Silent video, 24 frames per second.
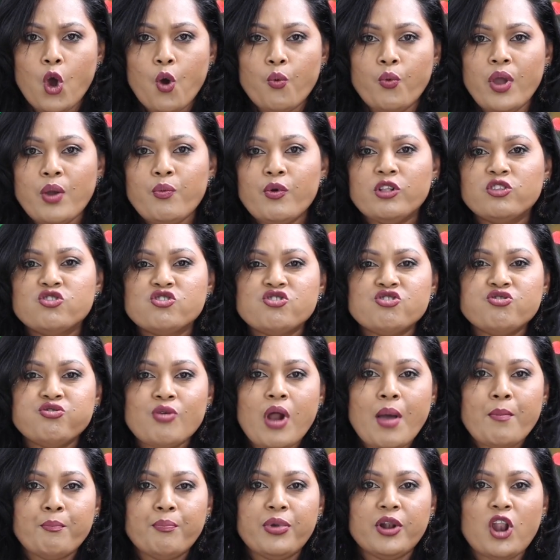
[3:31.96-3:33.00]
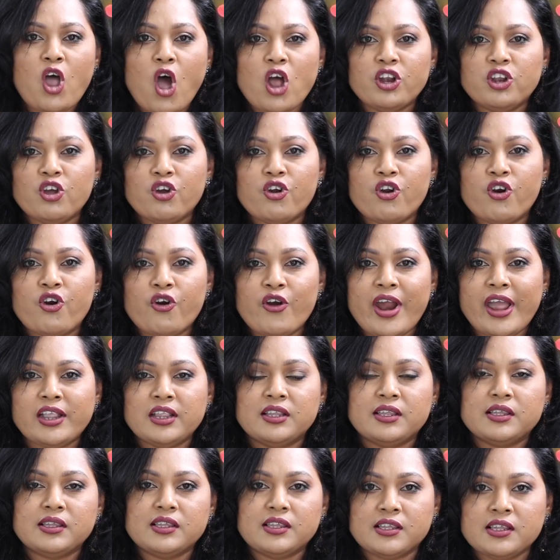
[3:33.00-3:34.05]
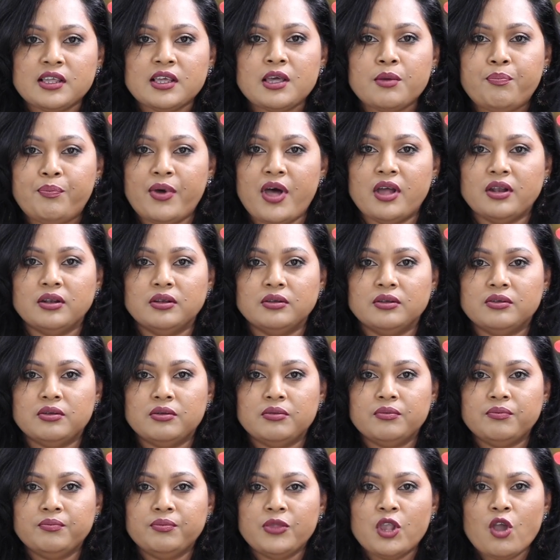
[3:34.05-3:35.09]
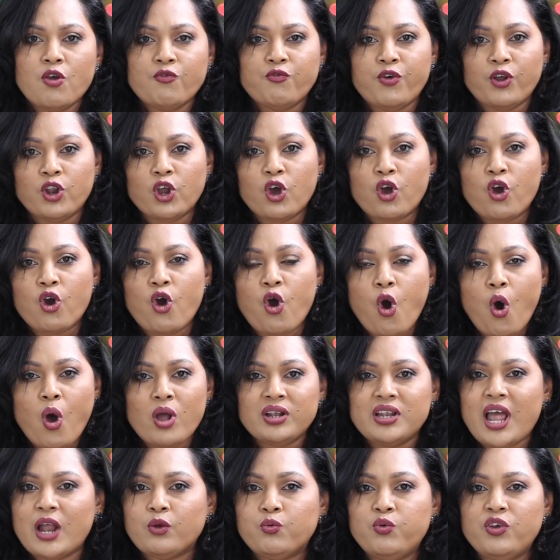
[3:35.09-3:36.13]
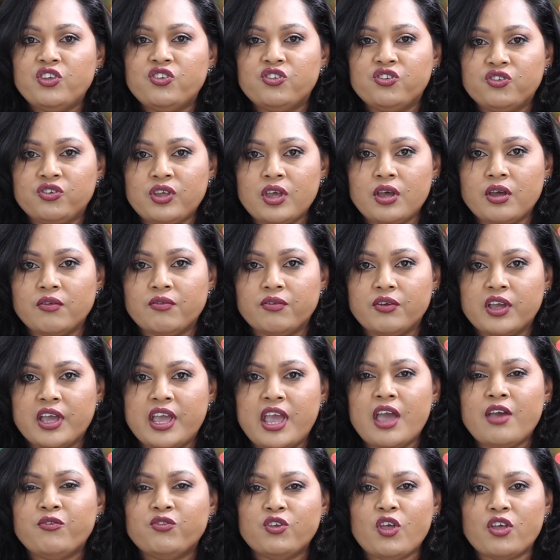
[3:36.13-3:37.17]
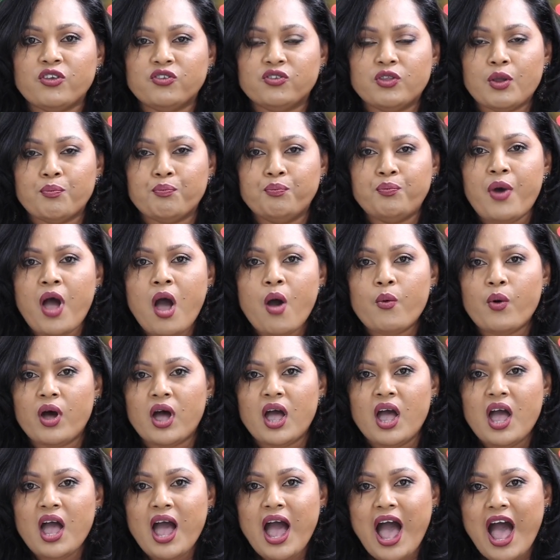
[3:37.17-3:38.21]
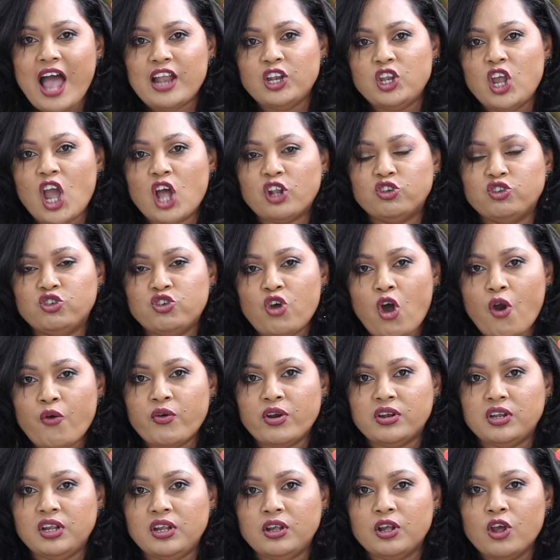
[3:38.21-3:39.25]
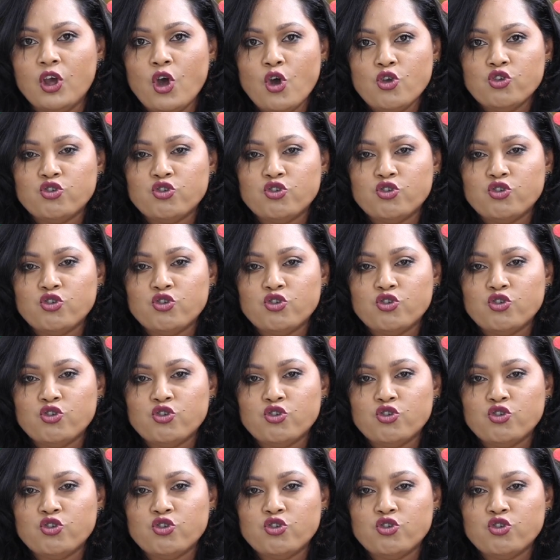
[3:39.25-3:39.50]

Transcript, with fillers: We will trample on the great serpent. For the God that we serve gives us the power and the authority.